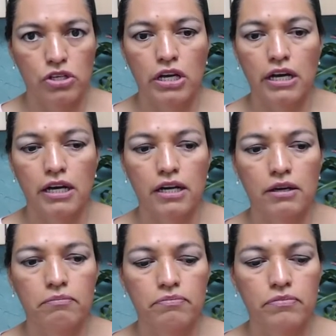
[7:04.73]

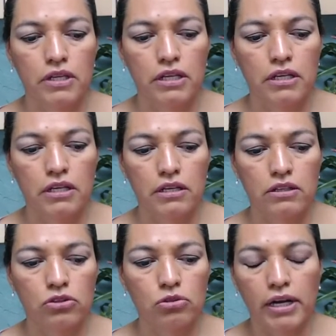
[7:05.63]

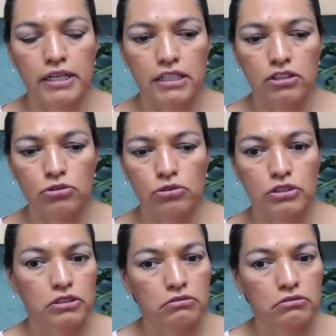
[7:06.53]
Do I need to